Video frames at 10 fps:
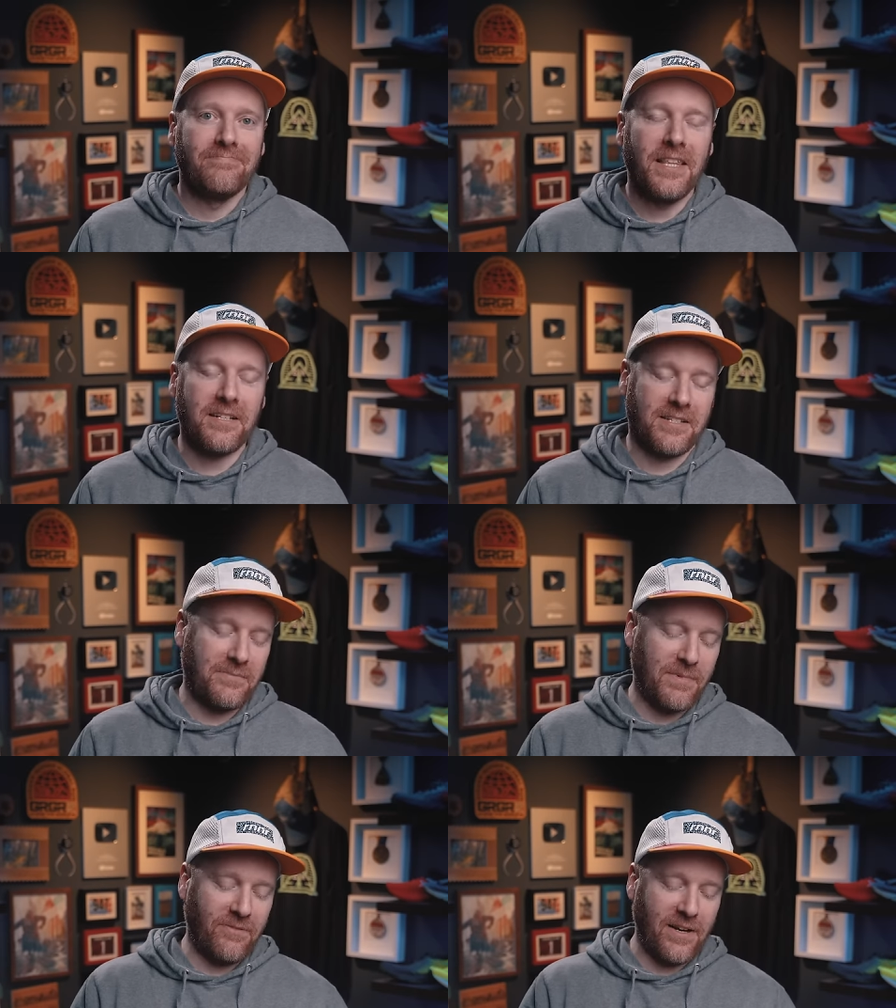
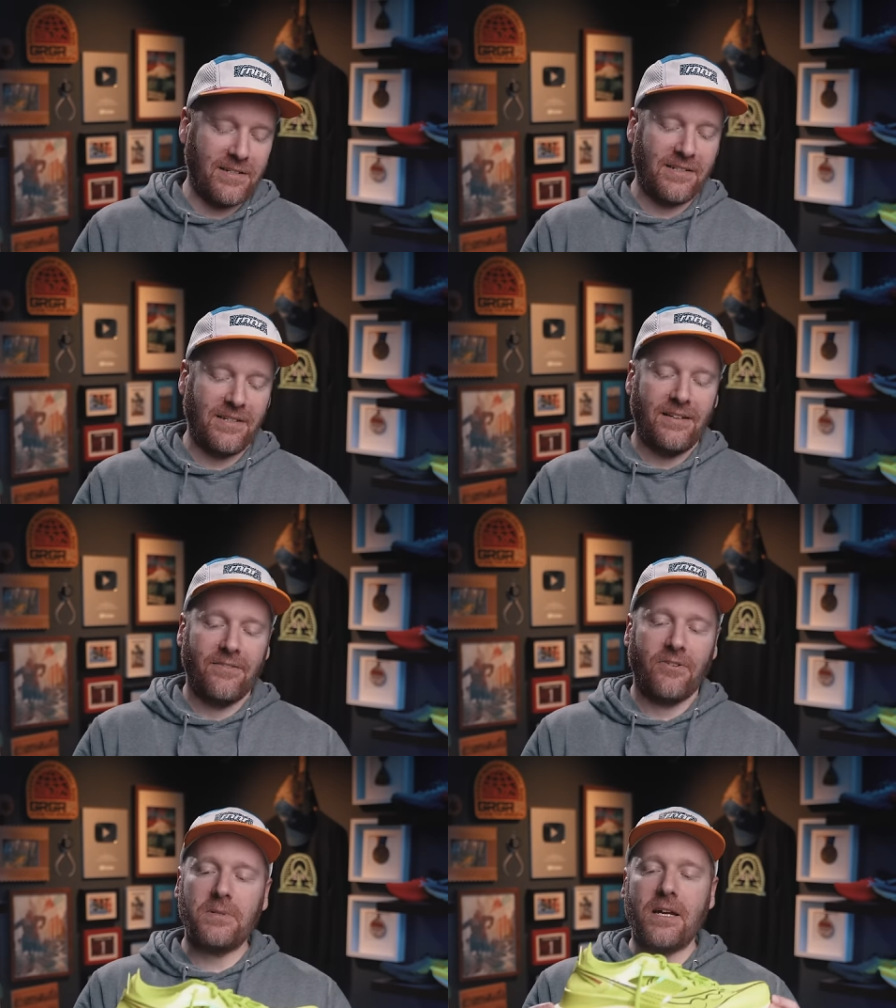This, my friends,
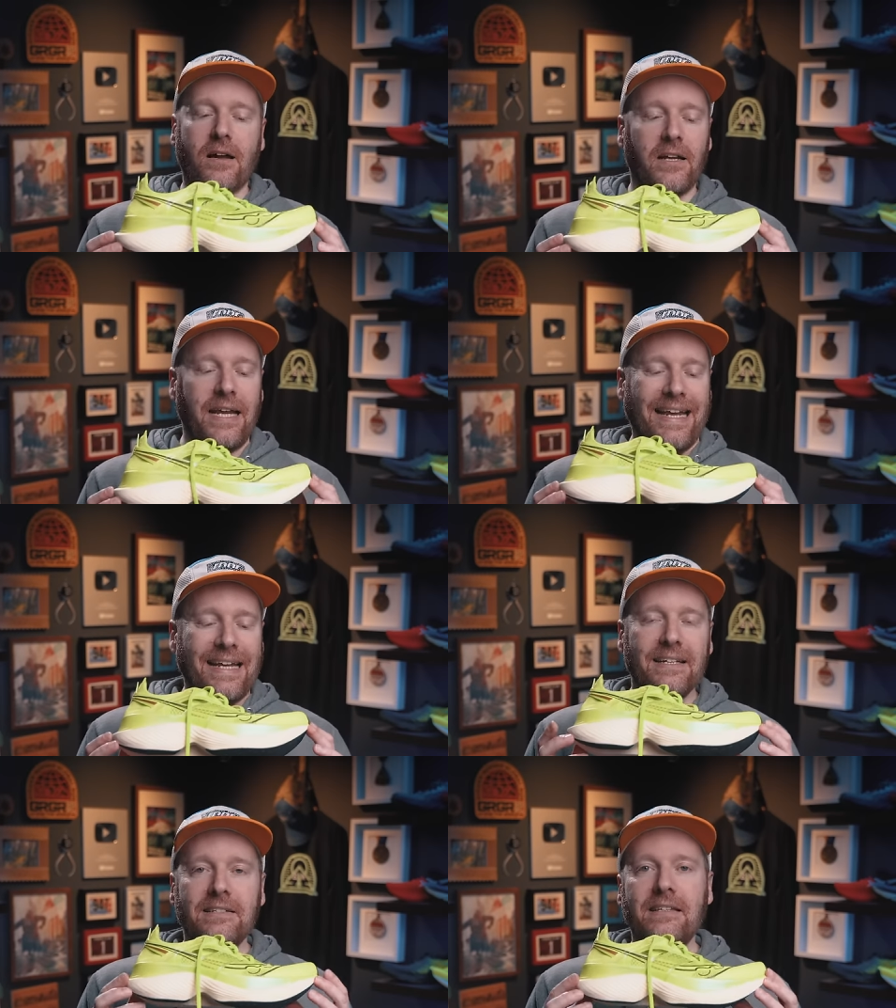from Saucony
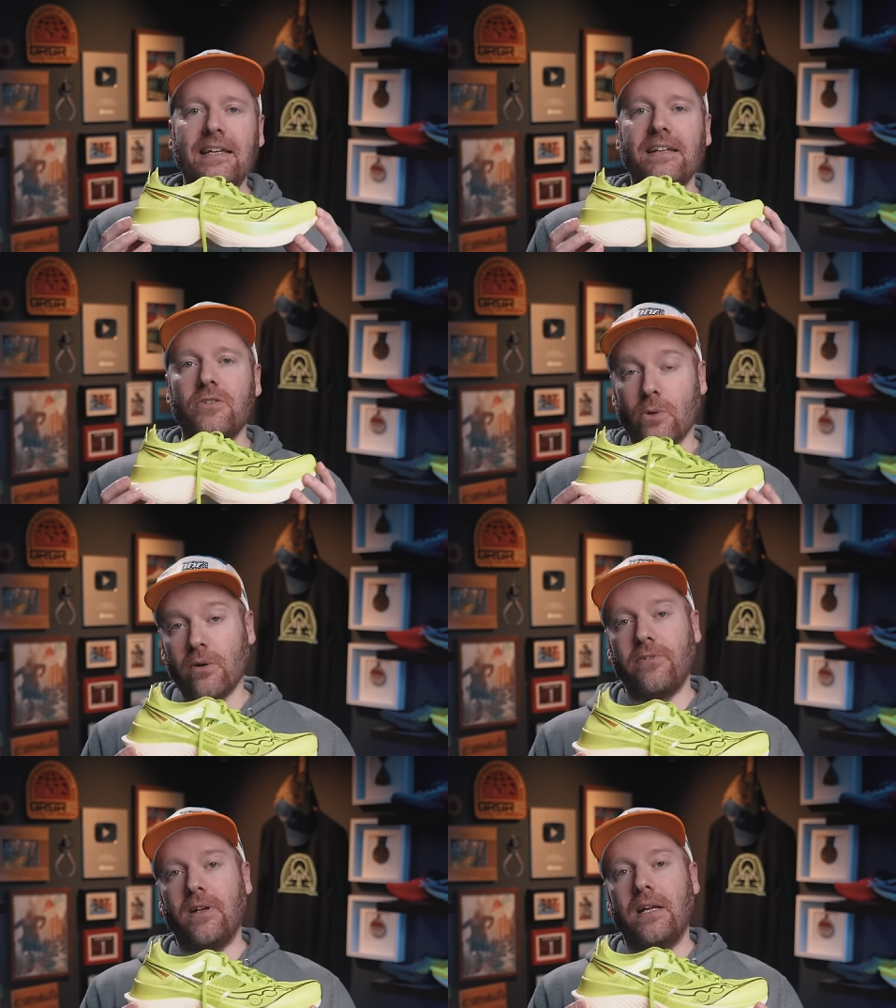is the
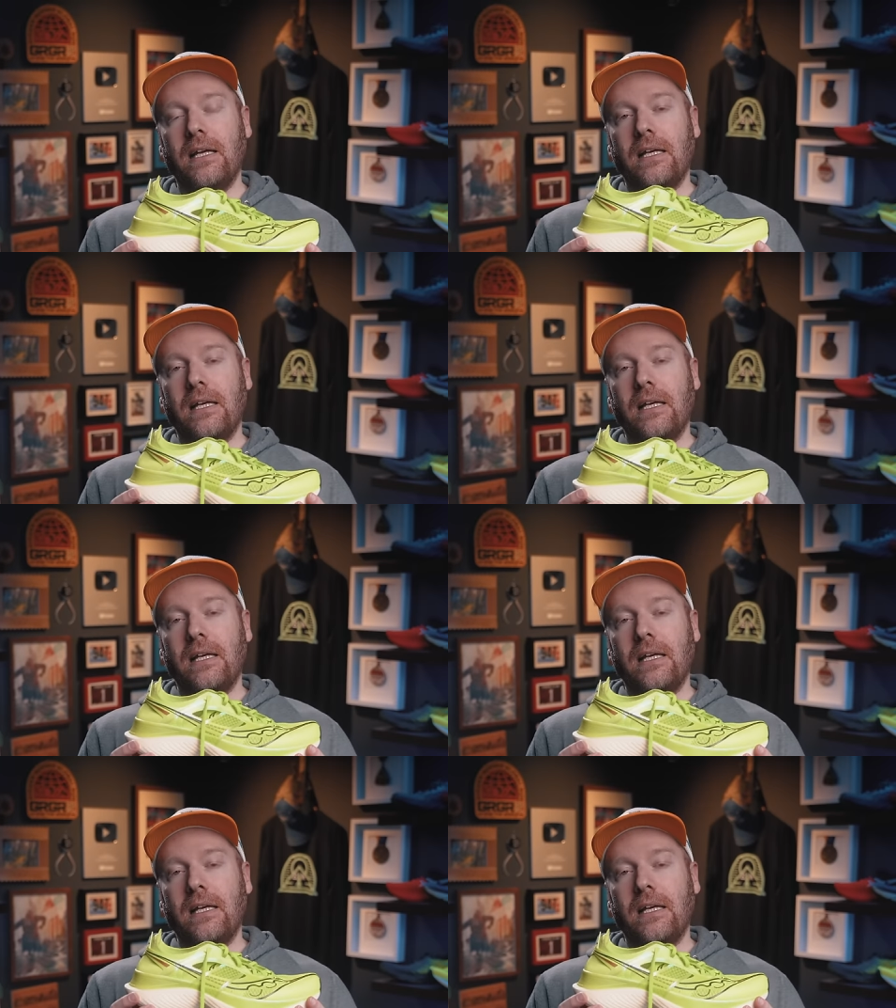Endorphin